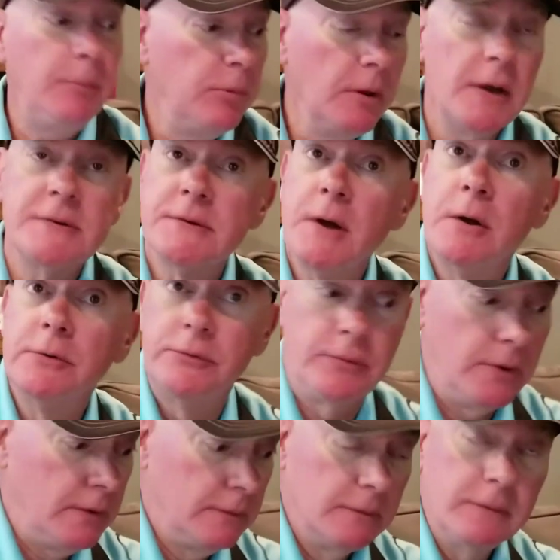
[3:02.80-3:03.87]
plus
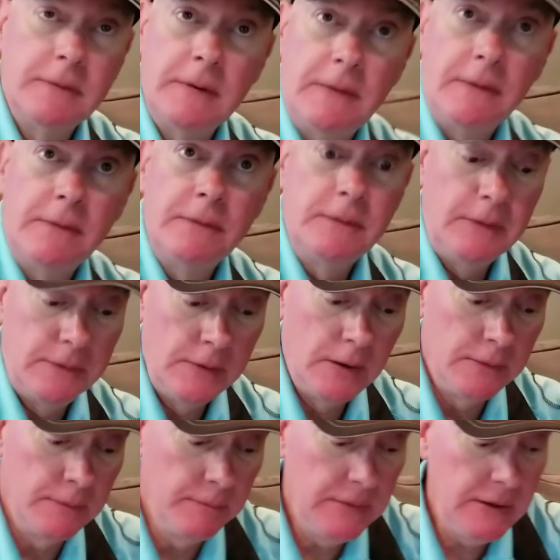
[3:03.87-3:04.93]
ultra. Ne plus
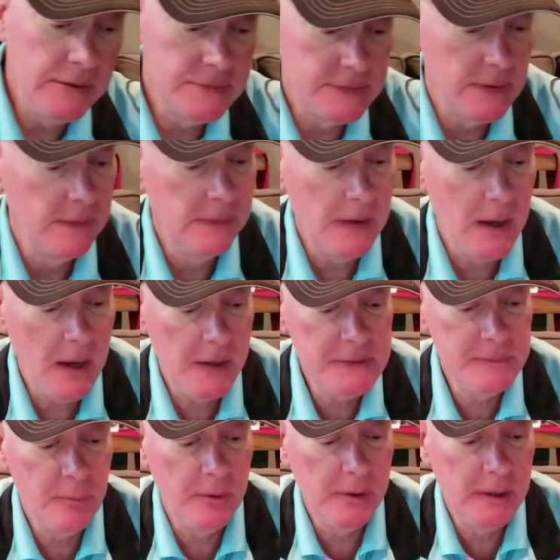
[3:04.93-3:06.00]
ultra. means the
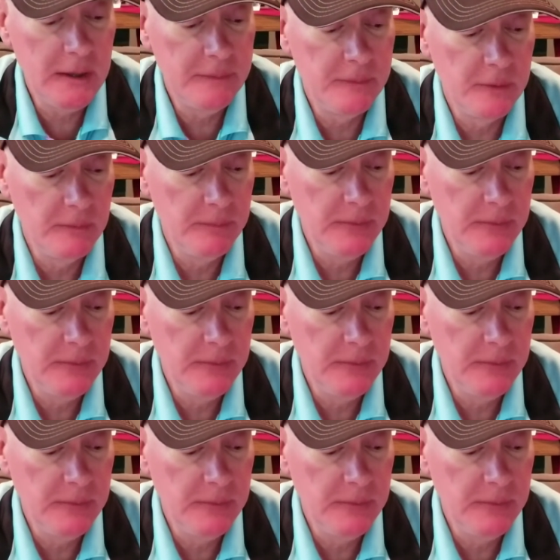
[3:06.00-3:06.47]
highest point capable of